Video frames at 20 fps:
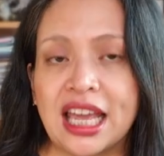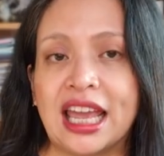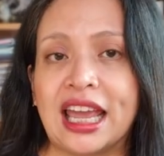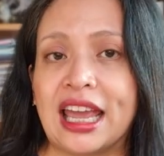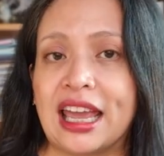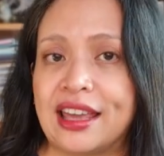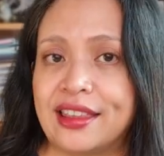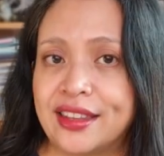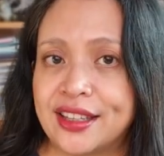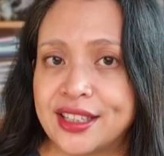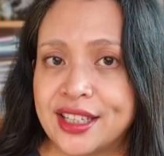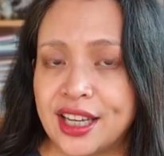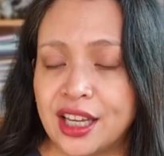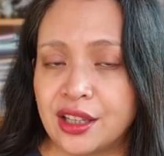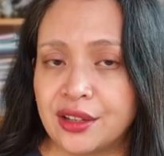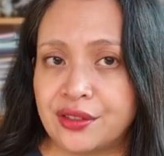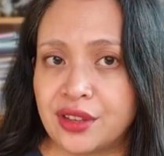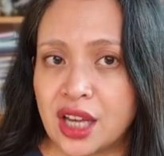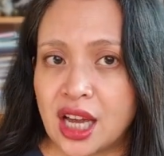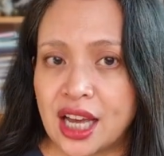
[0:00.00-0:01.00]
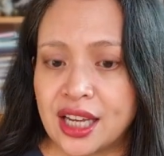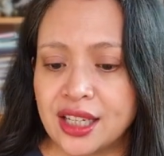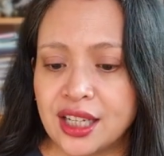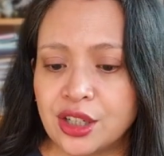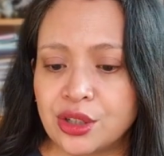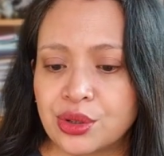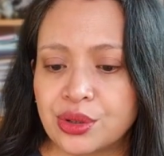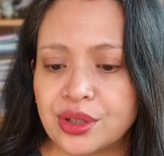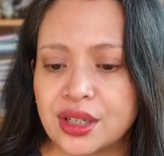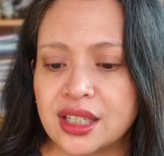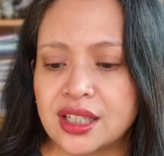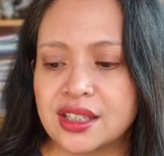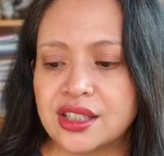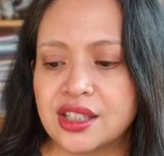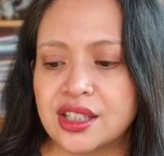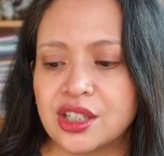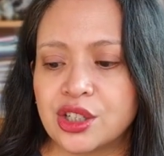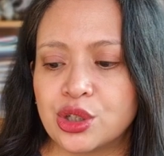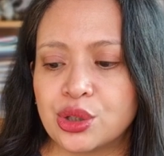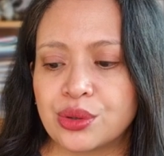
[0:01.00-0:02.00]
In the tale of the honey tree,
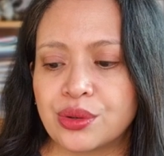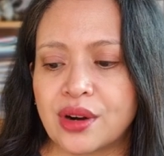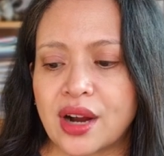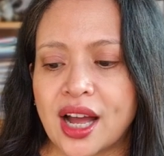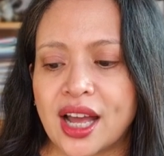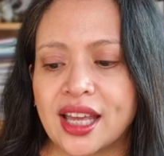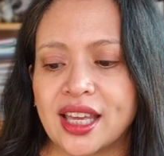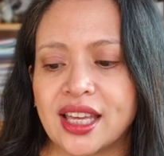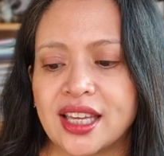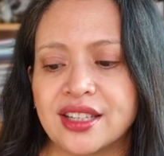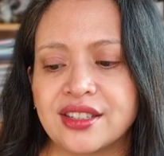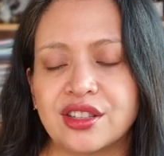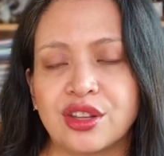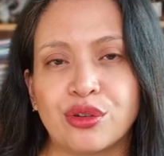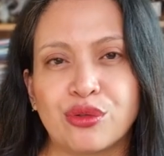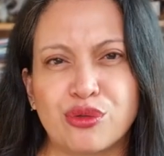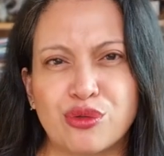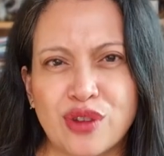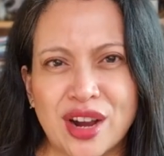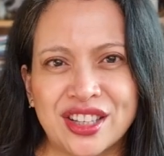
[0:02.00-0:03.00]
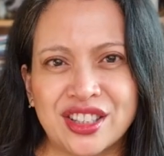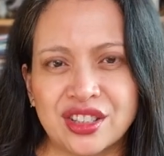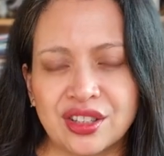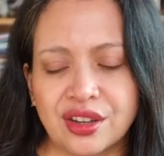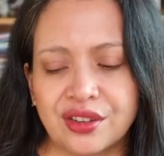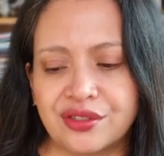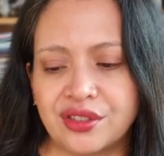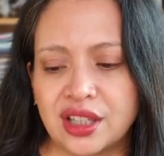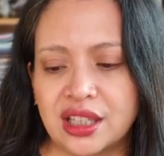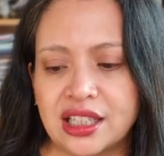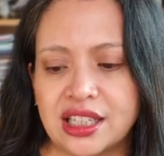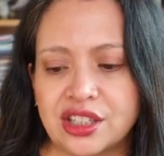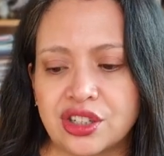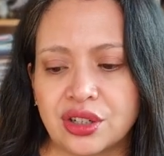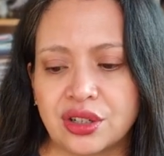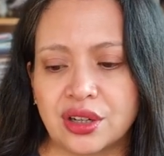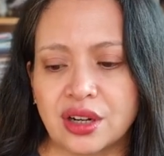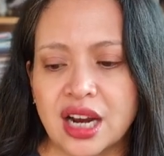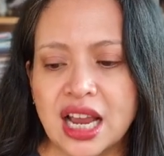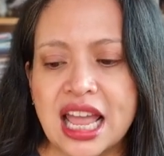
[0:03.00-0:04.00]
Sijurai is the runt of the
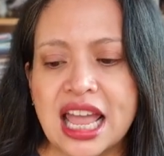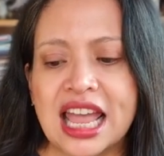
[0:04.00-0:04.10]
litter.